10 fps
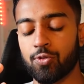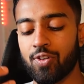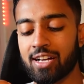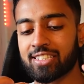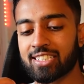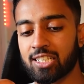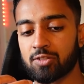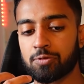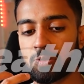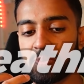find
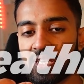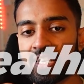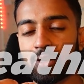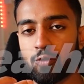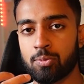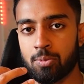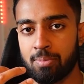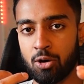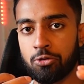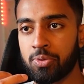yourself speaking from your
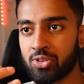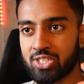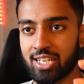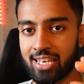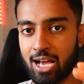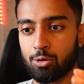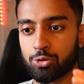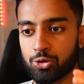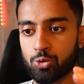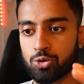mouth because it
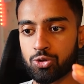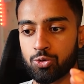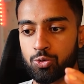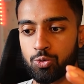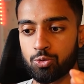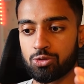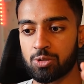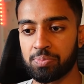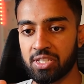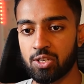allows you to
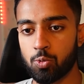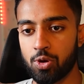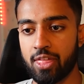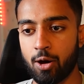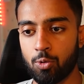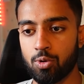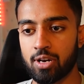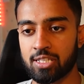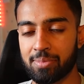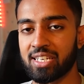speak without
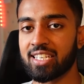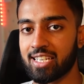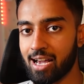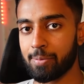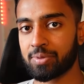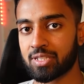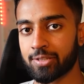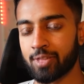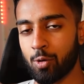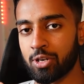as many
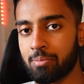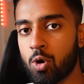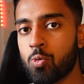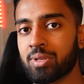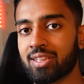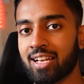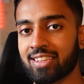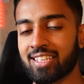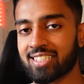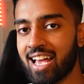gaps. Now, in a moment
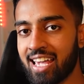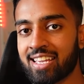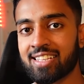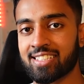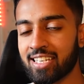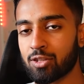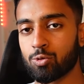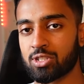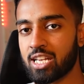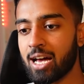like this, I can take
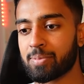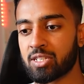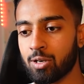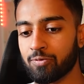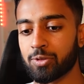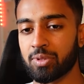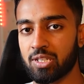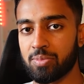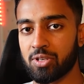those gaps comfortably